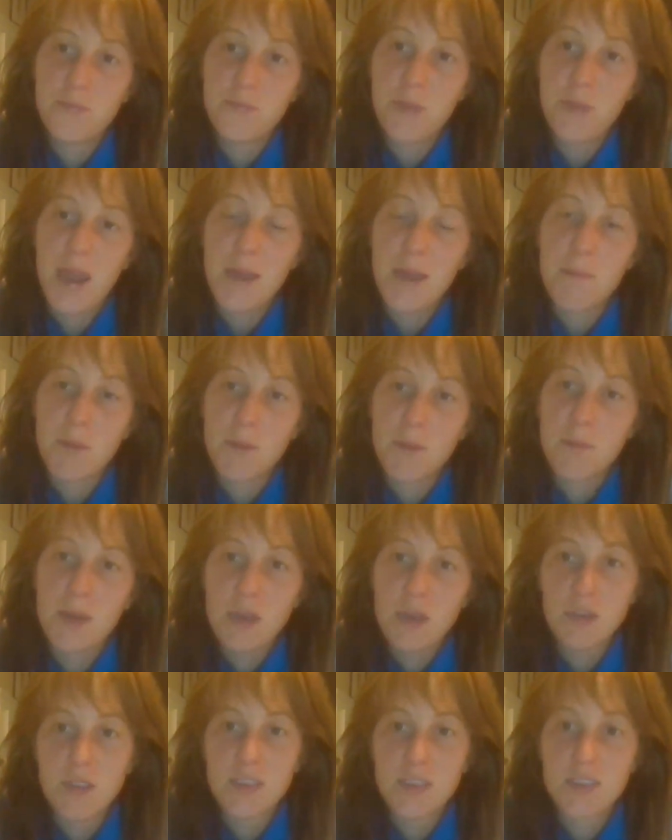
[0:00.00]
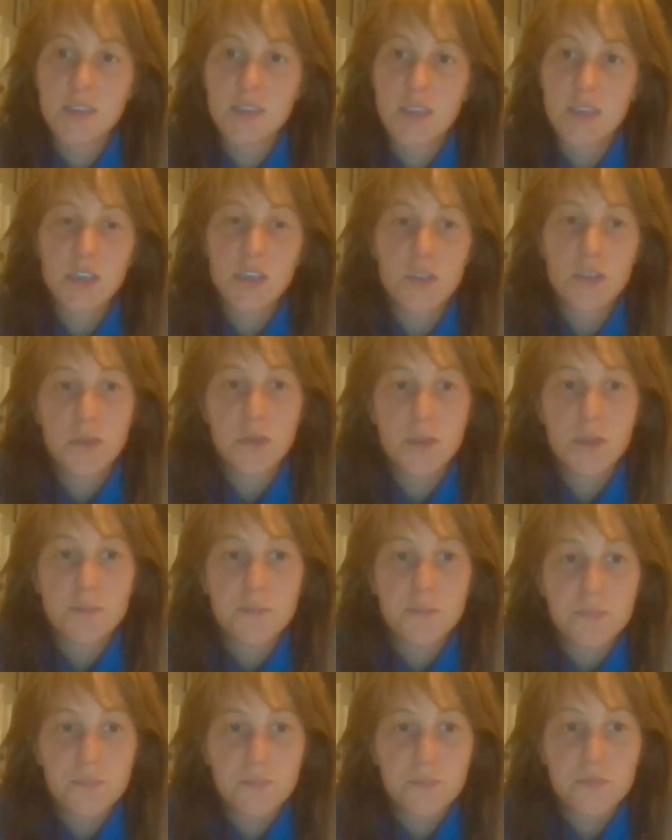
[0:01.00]
paper bill to stick to it.
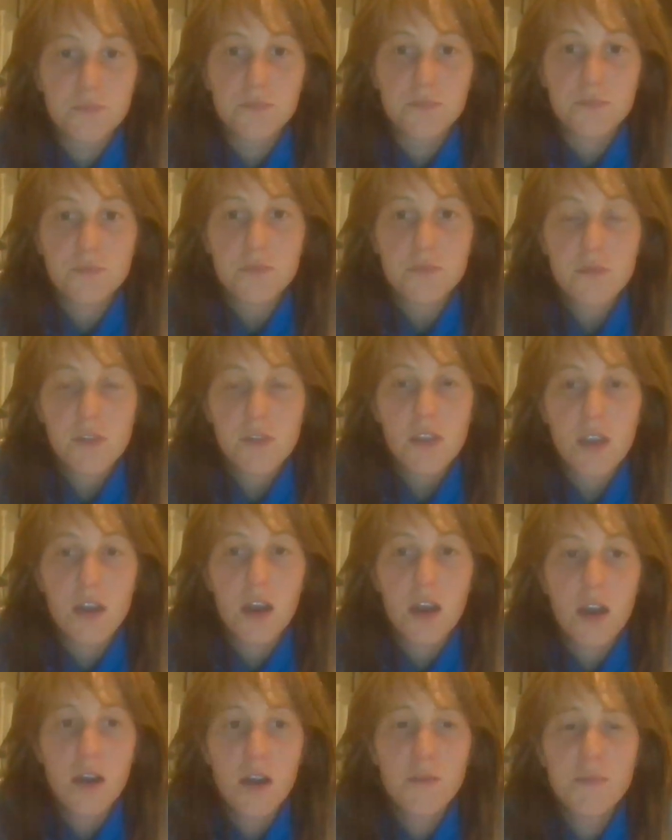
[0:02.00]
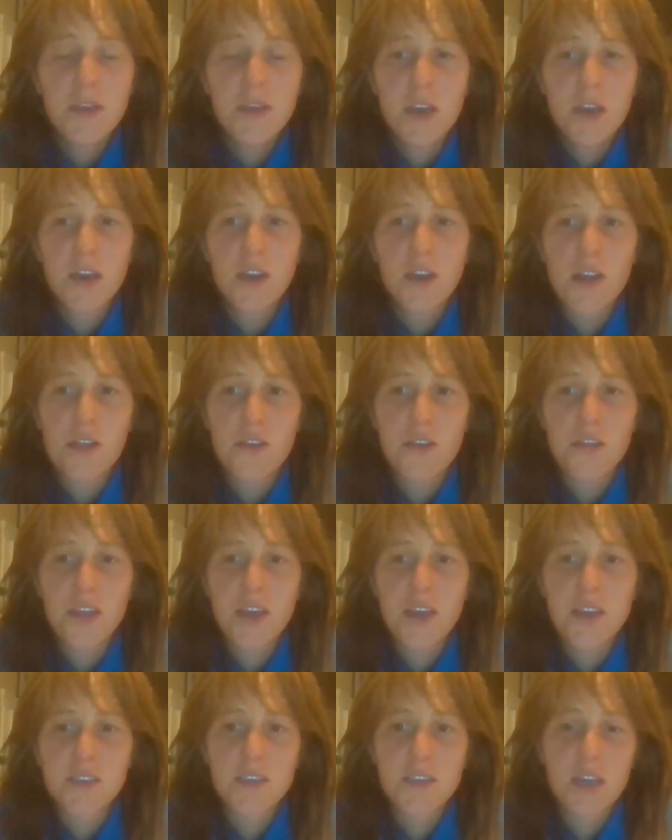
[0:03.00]
Another thing is